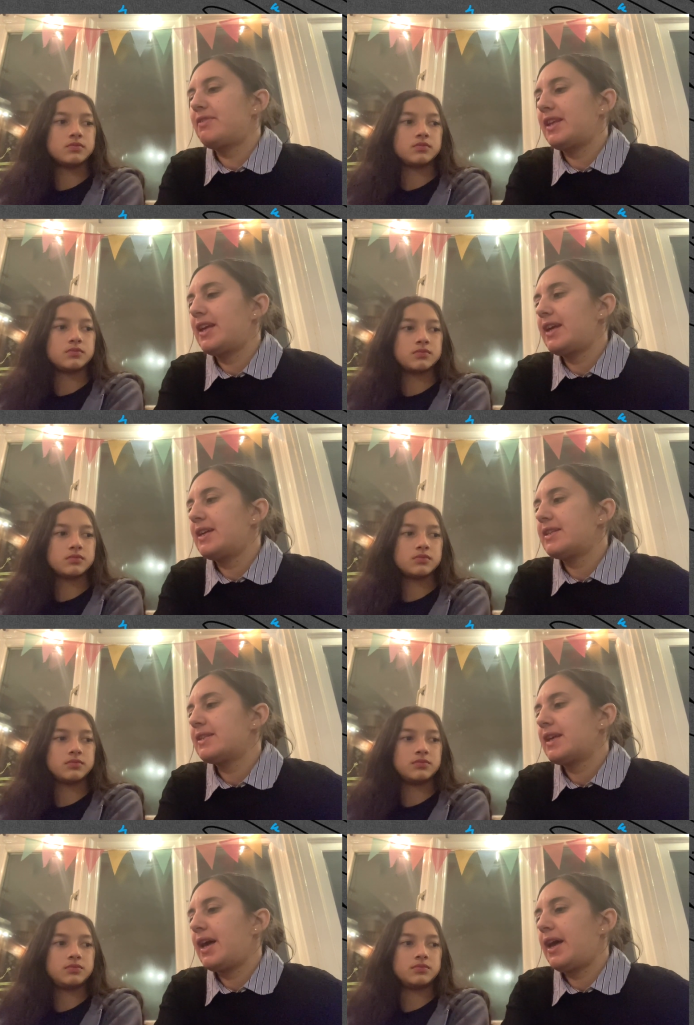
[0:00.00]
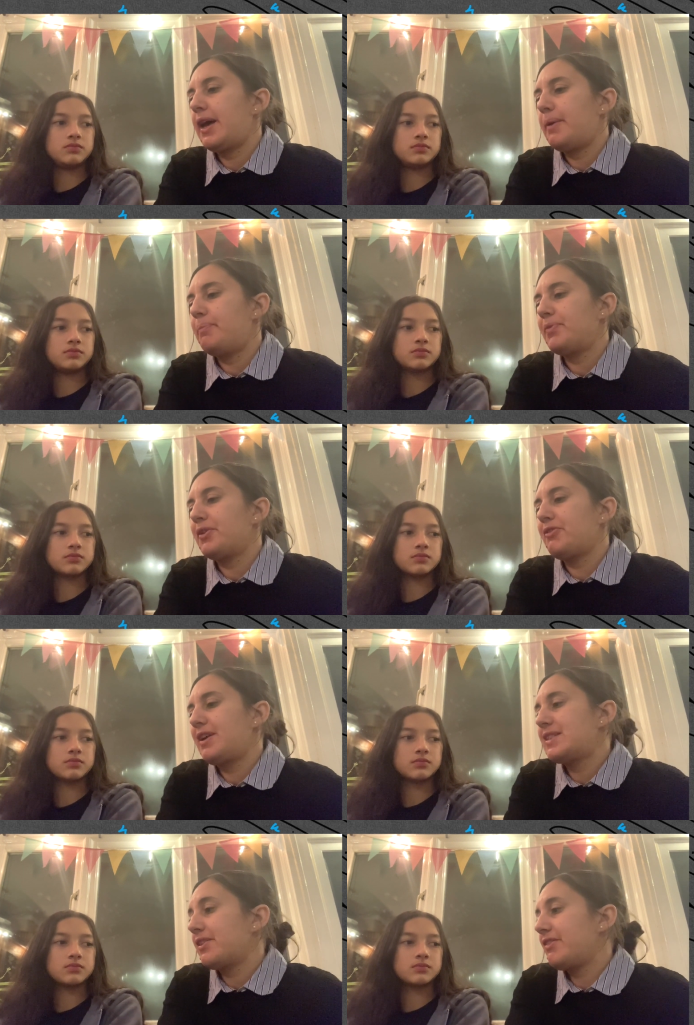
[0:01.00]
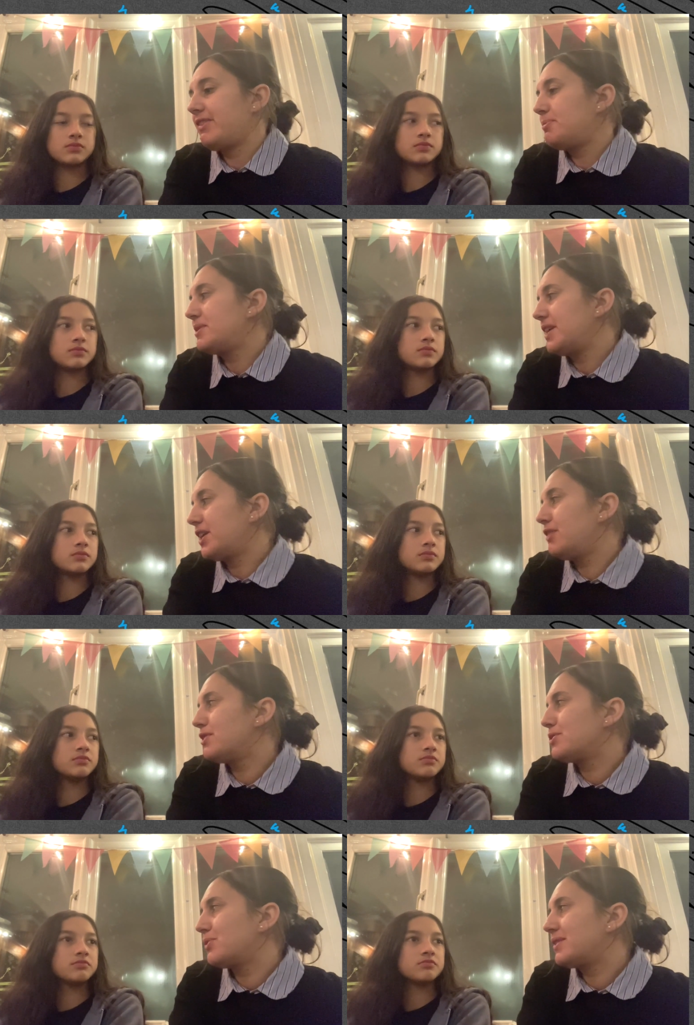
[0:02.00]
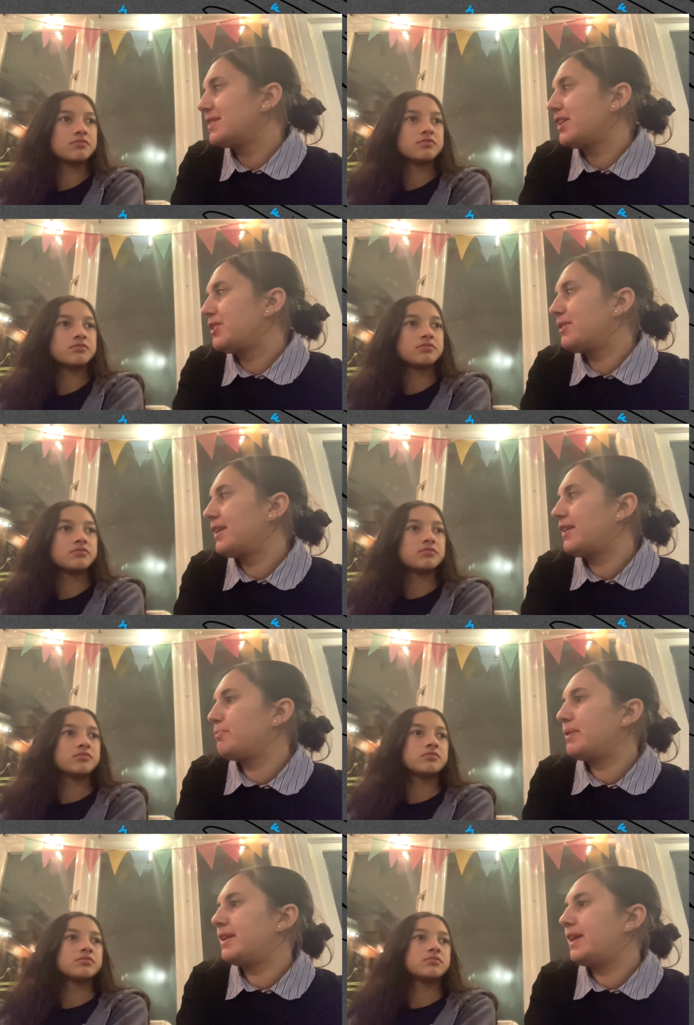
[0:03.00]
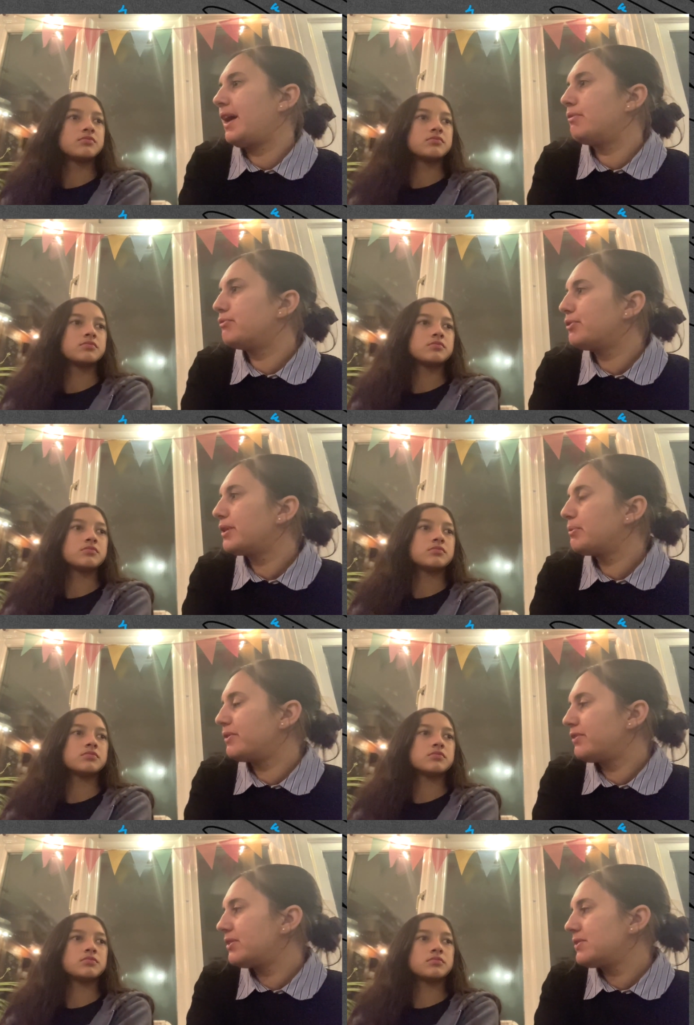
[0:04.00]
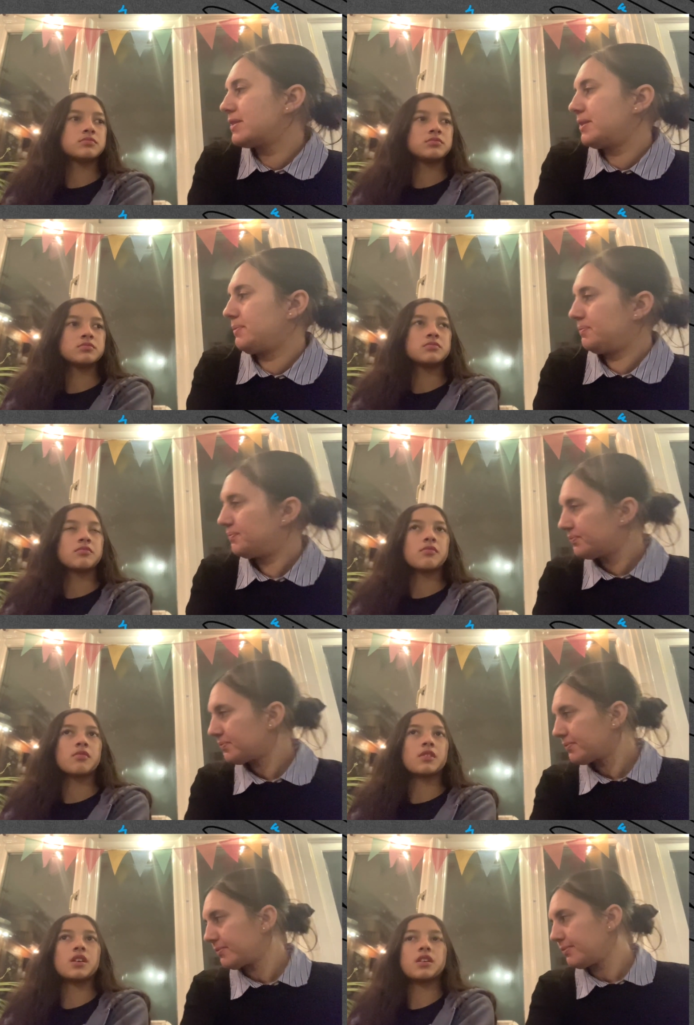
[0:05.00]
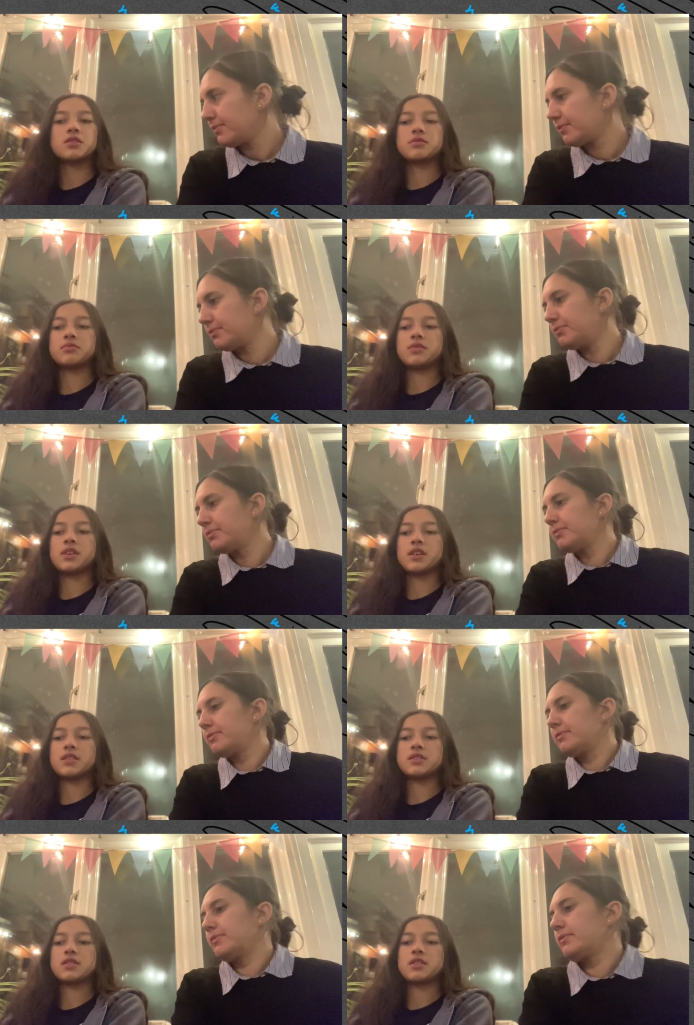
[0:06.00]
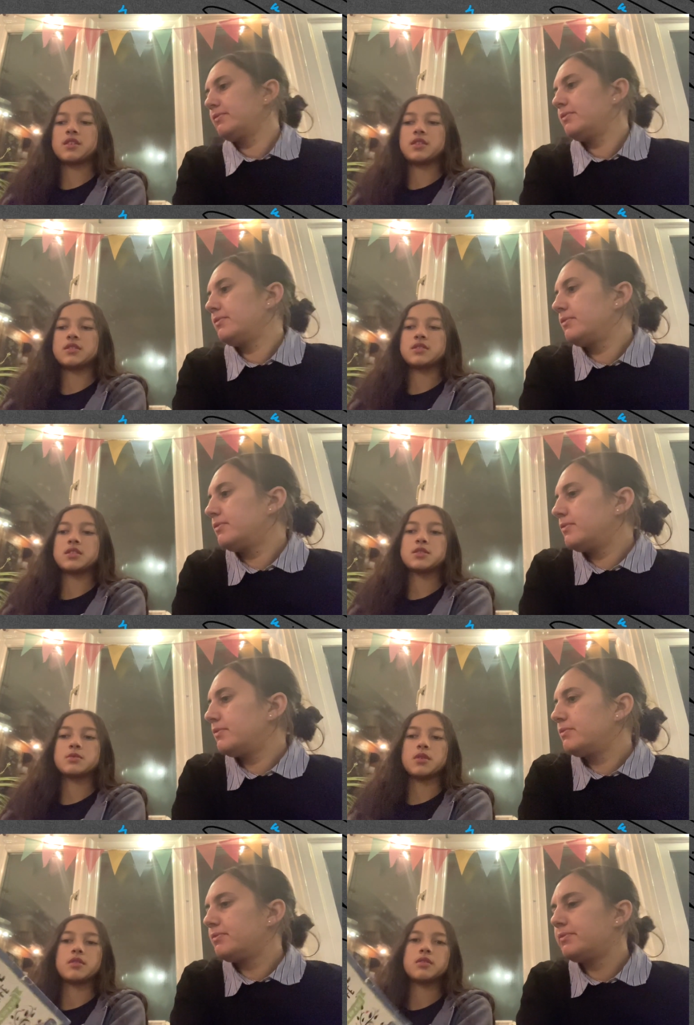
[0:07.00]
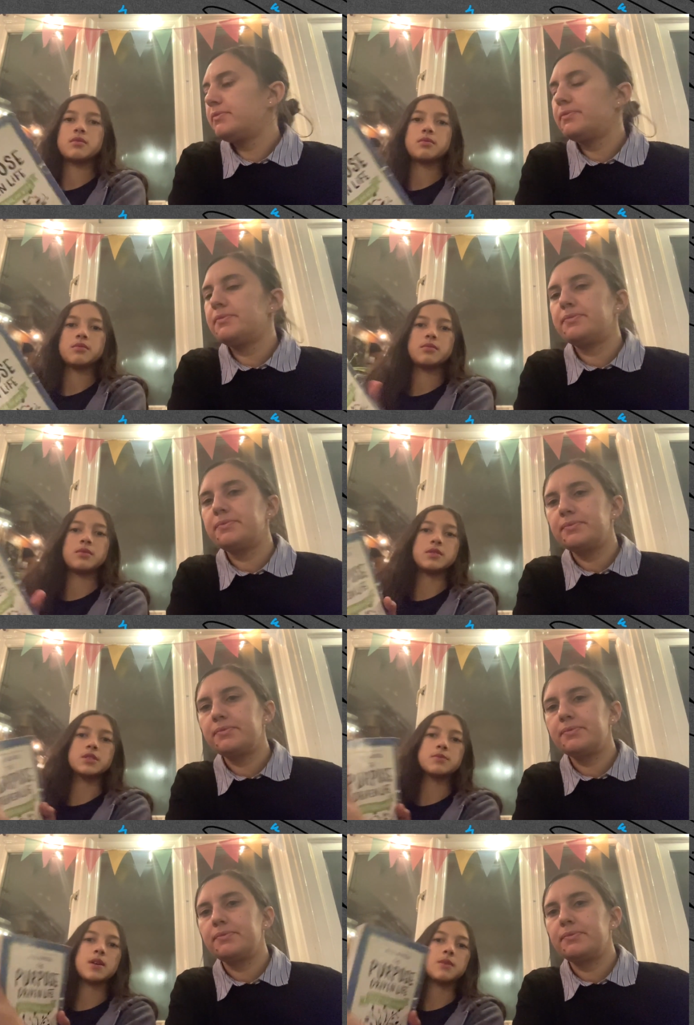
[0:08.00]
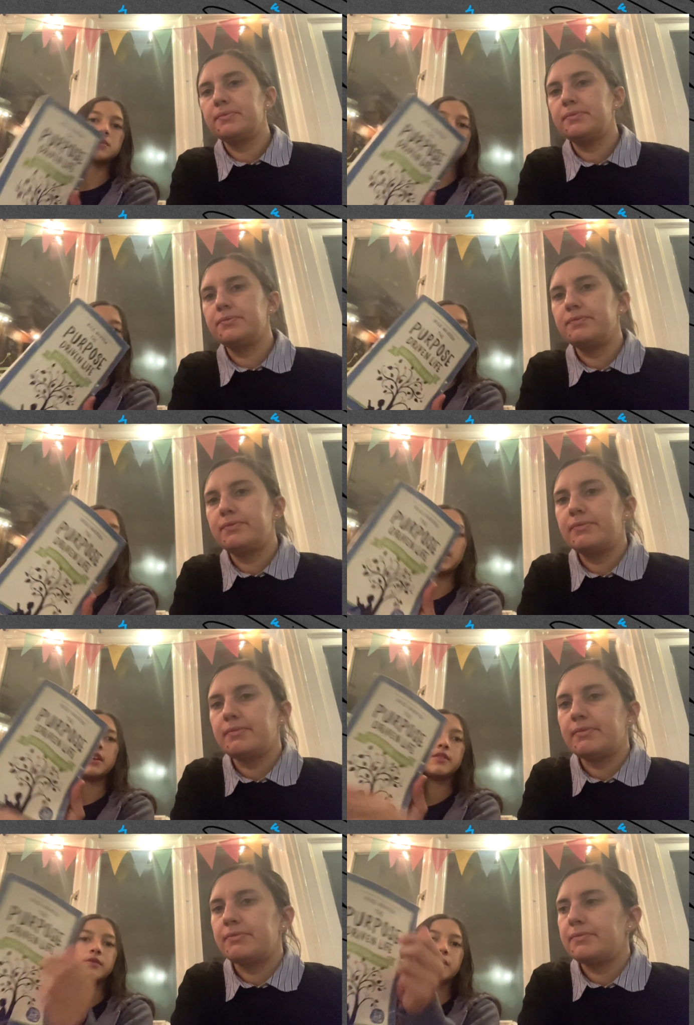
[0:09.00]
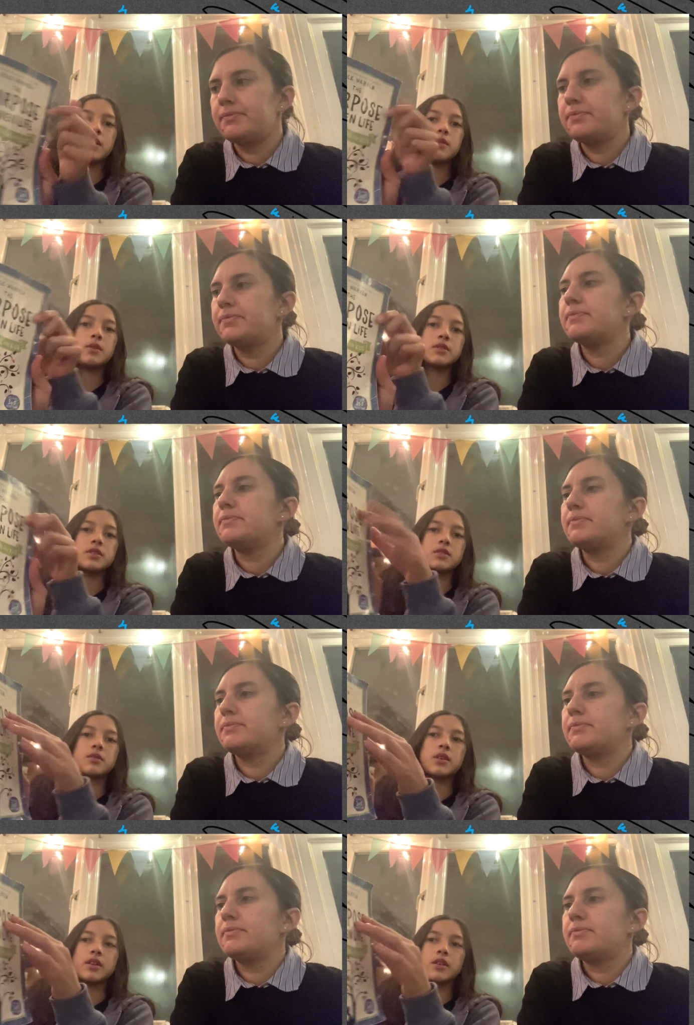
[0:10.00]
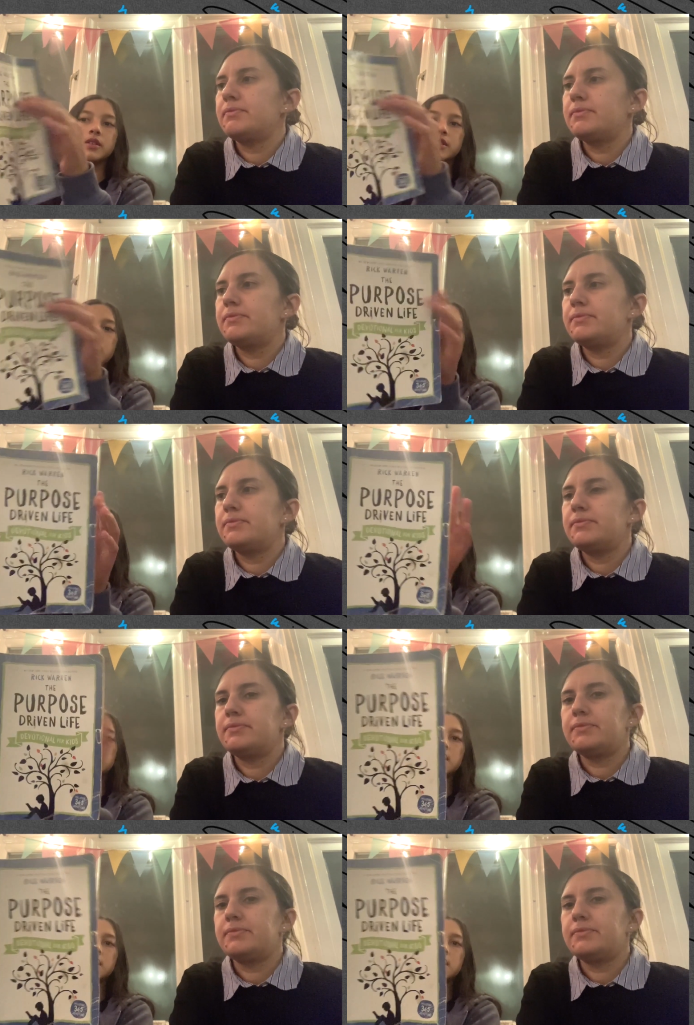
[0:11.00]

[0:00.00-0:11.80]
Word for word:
Speaker 1: the years. Um, Grace, are there any particular resources that you think have been helpful that we've used?
Speaker 2: Um, yeah, so there's this one, which is Purpose Driven Life, which is quite good because it